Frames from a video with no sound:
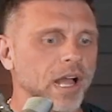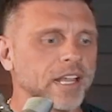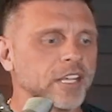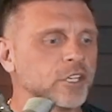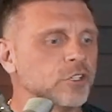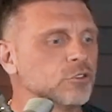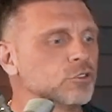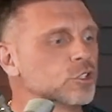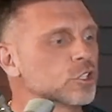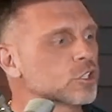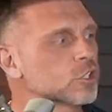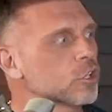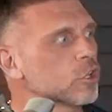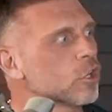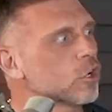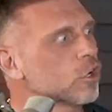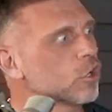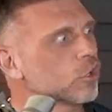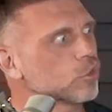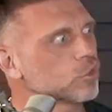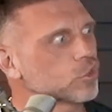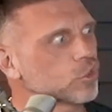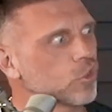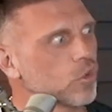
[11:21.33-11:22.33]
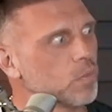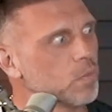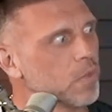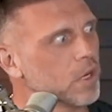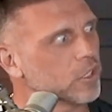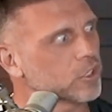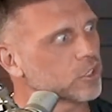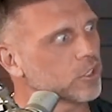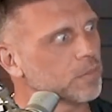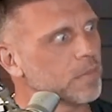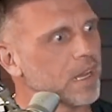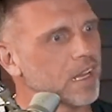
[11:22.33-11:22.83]
you just learn so
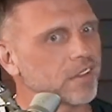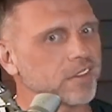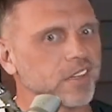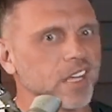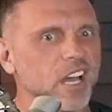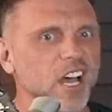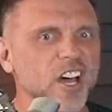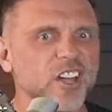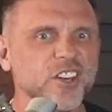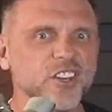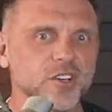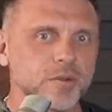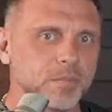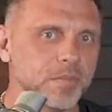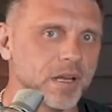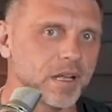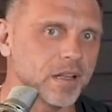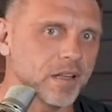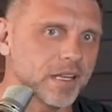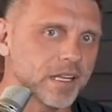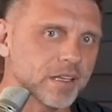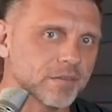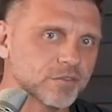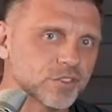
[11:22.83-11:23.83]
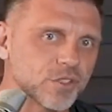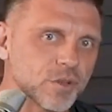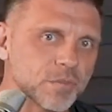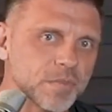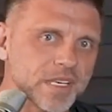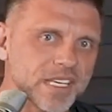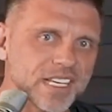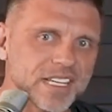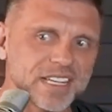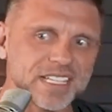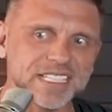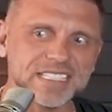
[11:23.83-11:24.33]
much about the underbelly of so
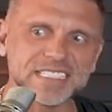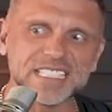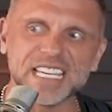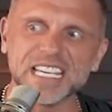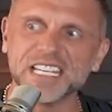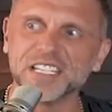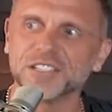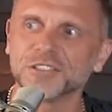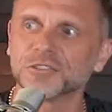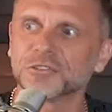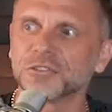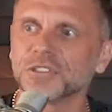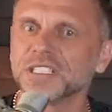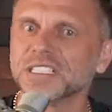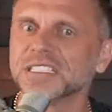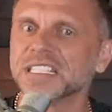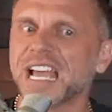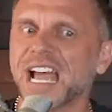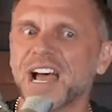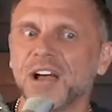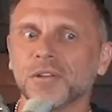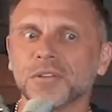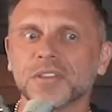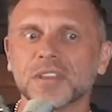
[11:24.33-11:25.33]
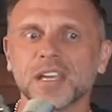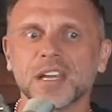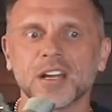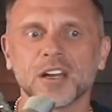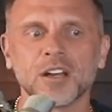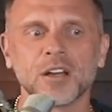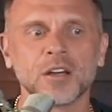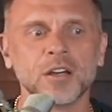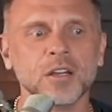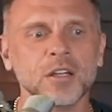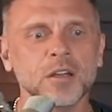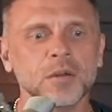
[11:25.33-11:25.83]
many of these industries out
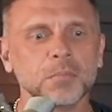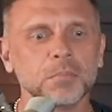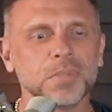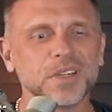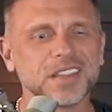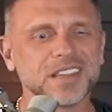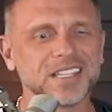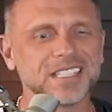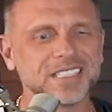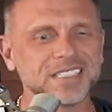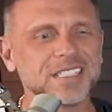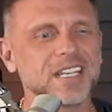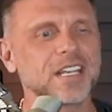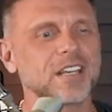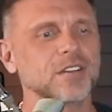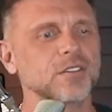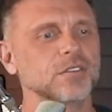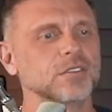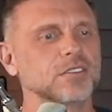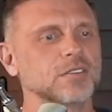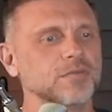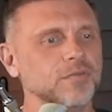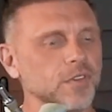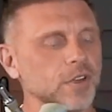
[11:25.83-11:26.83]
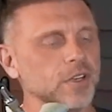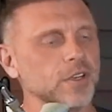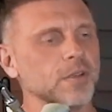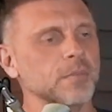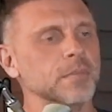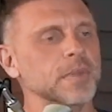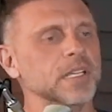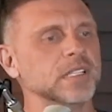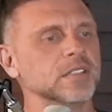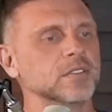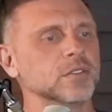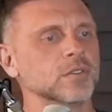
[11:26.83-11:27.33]
there. But the sales
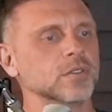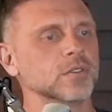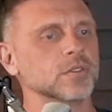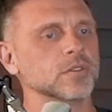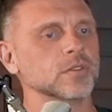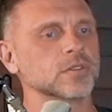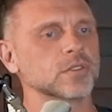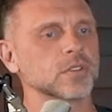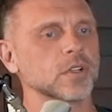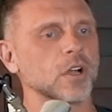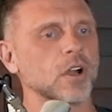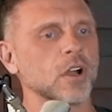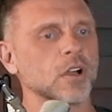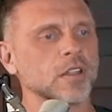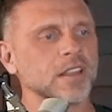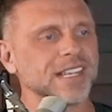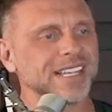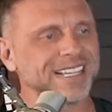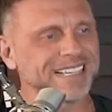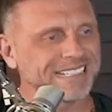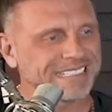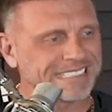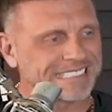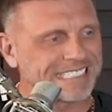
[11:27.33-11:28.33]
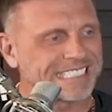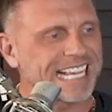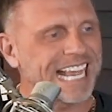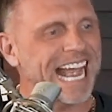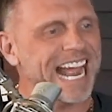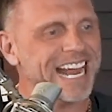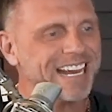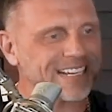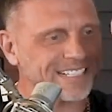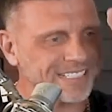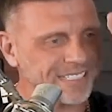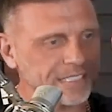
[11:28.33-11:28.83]
fundamentals are the
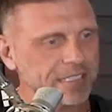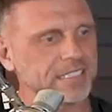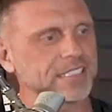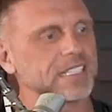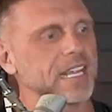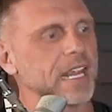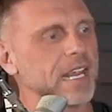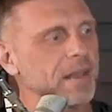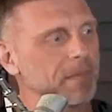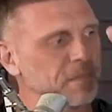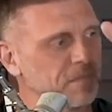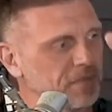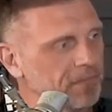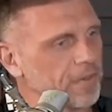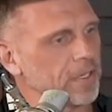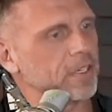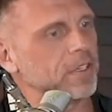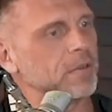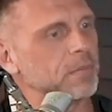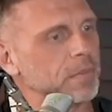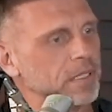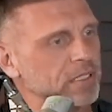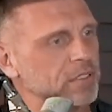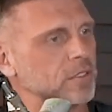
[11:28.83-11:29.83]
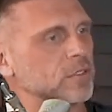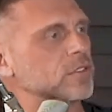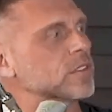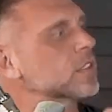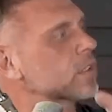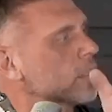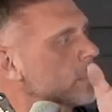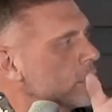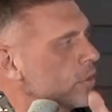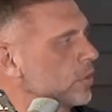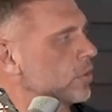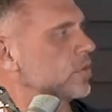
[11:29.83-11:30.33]
exact same fundamentals
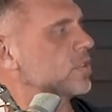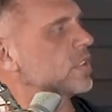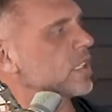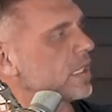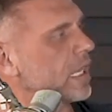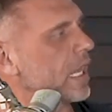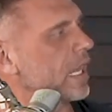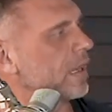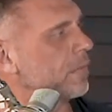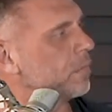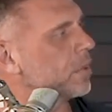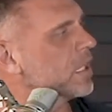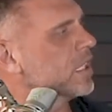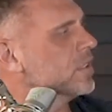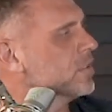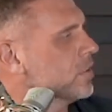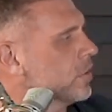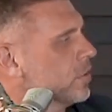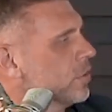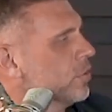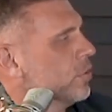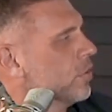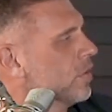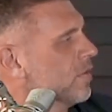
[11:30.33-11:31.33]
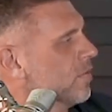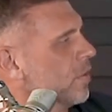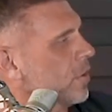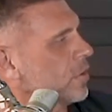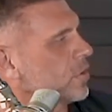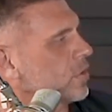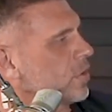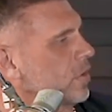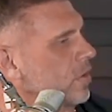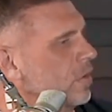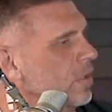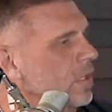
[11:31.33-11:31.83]
that are used today because they're
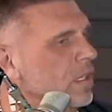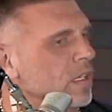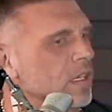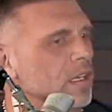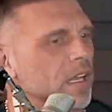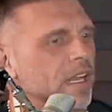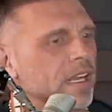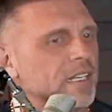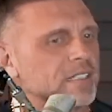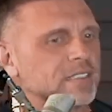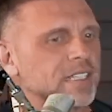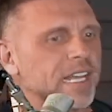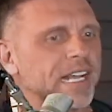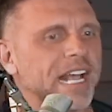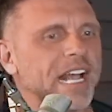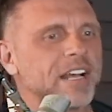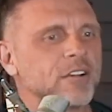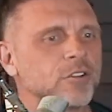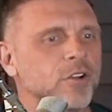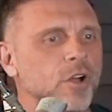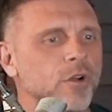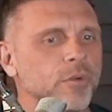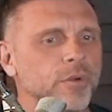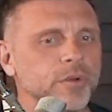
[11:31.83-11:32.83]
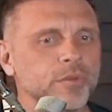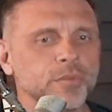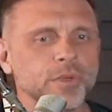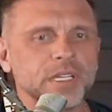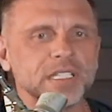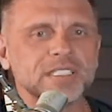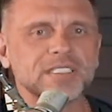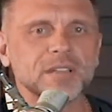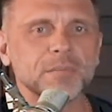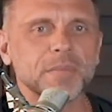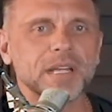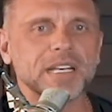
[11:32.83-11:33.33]
universal. And it's like, I'll go and
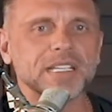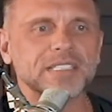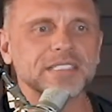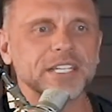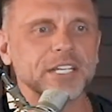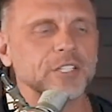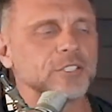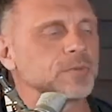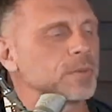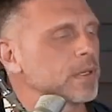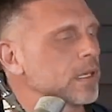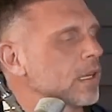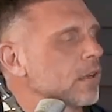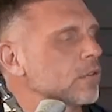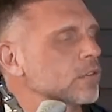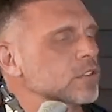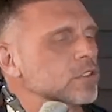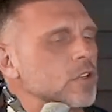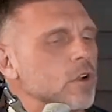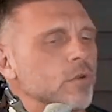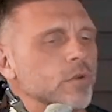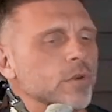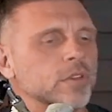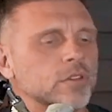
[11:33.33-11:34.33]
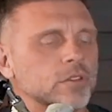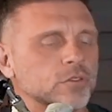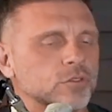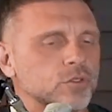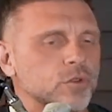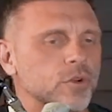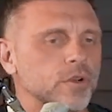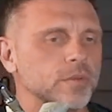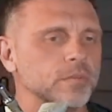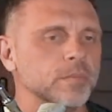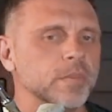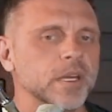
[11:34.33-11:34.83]
read somebody's sales book. I was going through
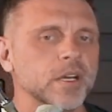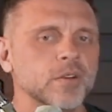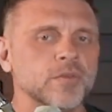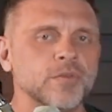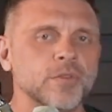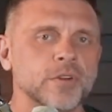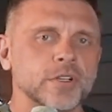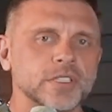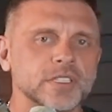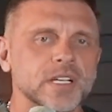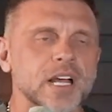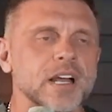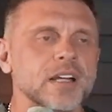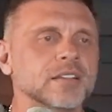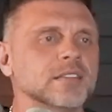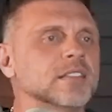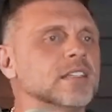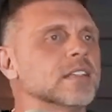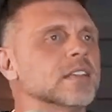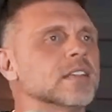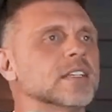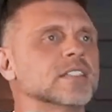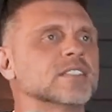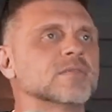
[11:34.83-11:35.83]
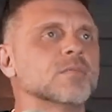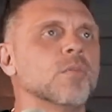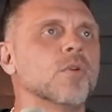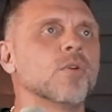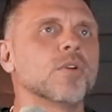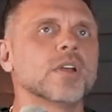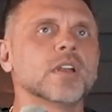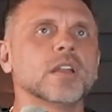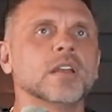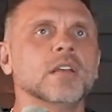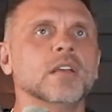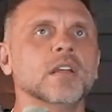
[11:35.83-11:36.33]
Jordan Belfort's content this
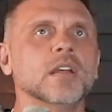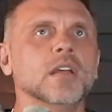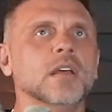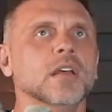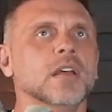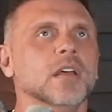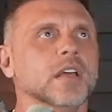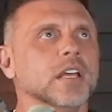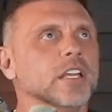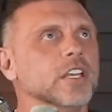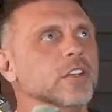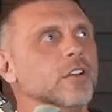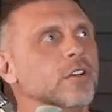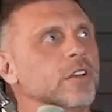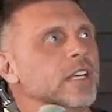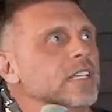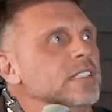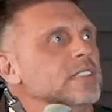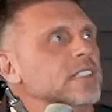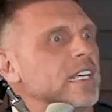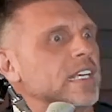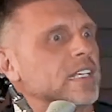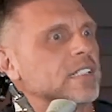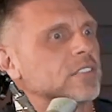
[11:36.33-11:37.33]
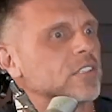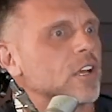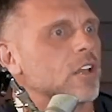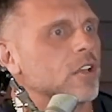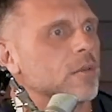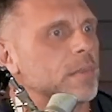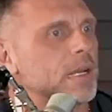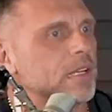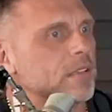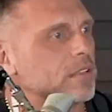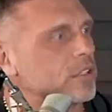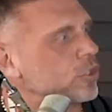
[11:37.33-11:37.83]
morning. You know, his thing is all
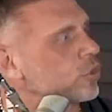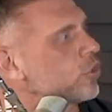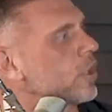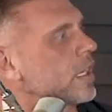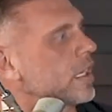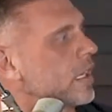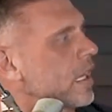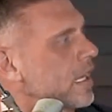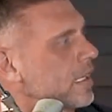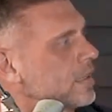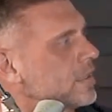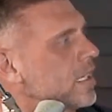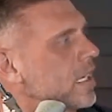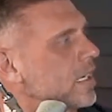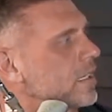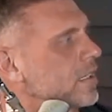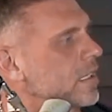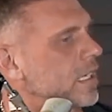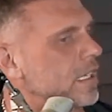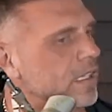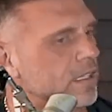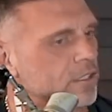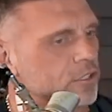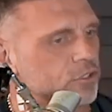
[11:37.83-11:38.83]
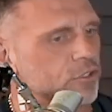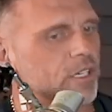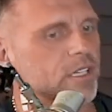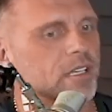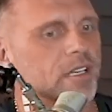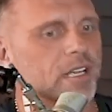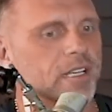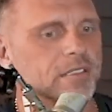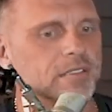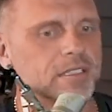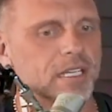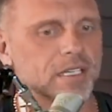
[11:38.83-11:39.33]
about the straight line technique. And the straight
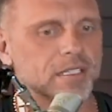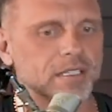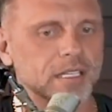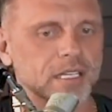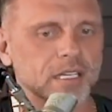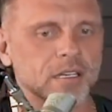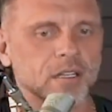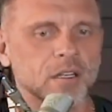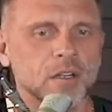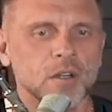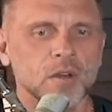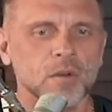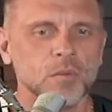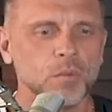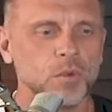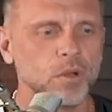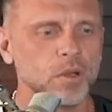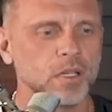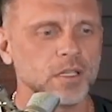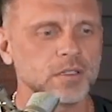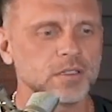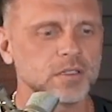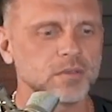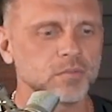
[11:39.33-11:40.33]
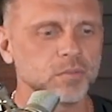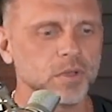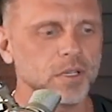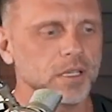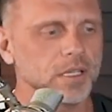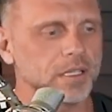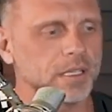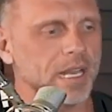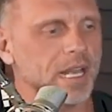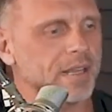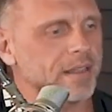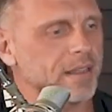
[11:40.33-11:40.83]
line technique, well, it's
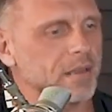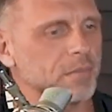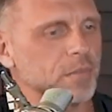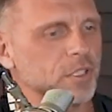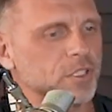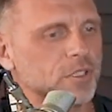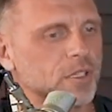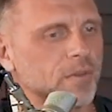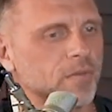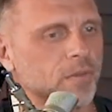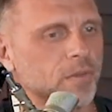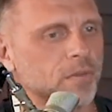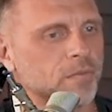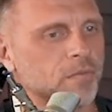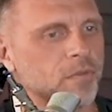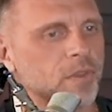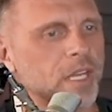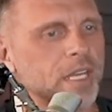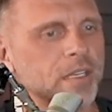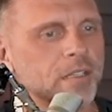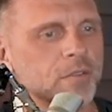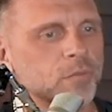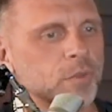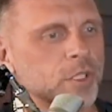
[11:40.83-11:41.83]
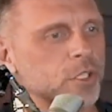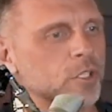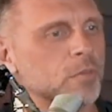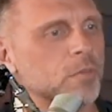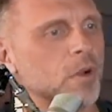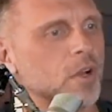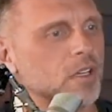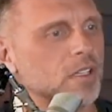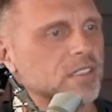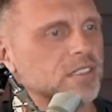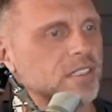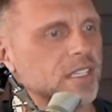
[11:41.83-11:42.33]
really not that much different than when your
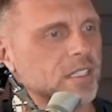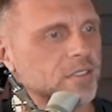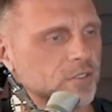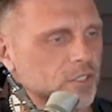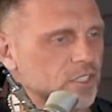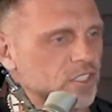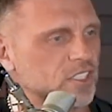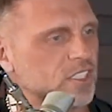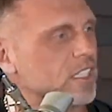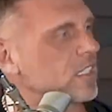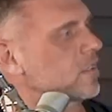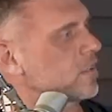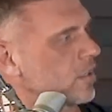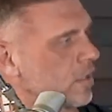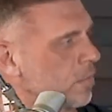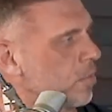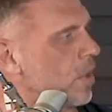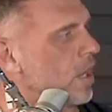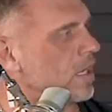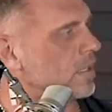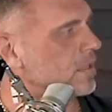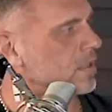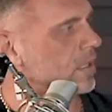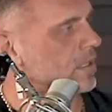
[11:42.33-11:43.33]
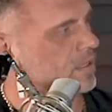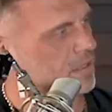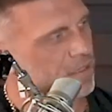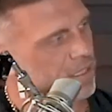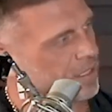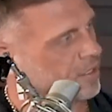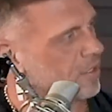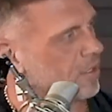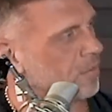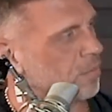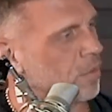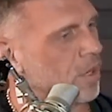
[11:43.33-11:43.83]
boss said, just stick to the process, stick
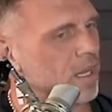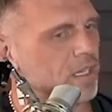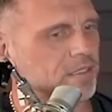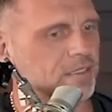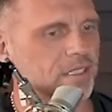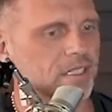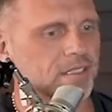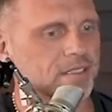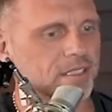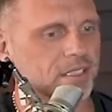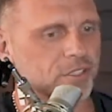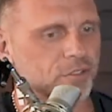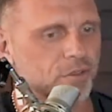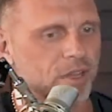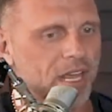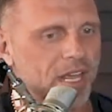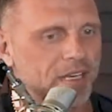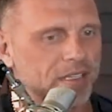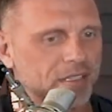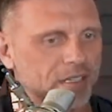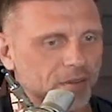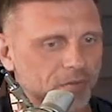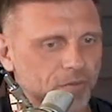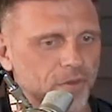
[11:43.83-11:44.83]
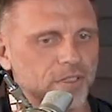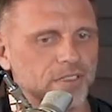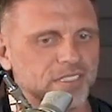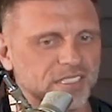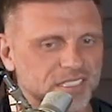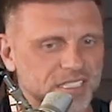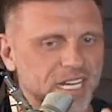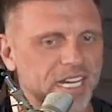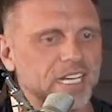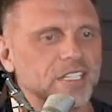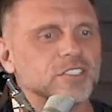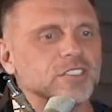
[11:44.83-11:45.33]
to the process. And you had different
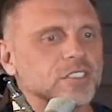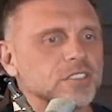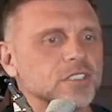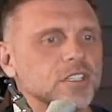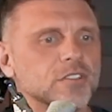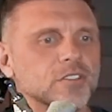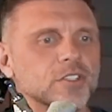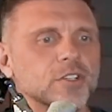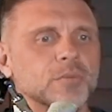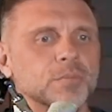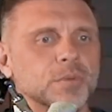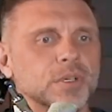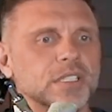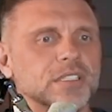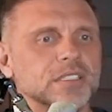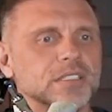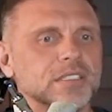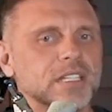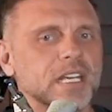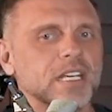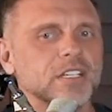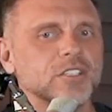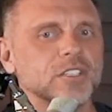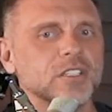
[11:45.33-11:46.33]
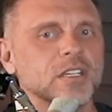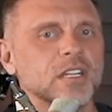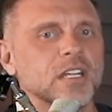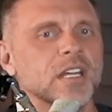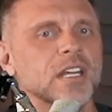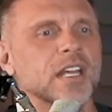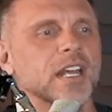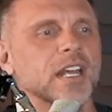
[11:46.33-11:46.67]
stages of your presentation.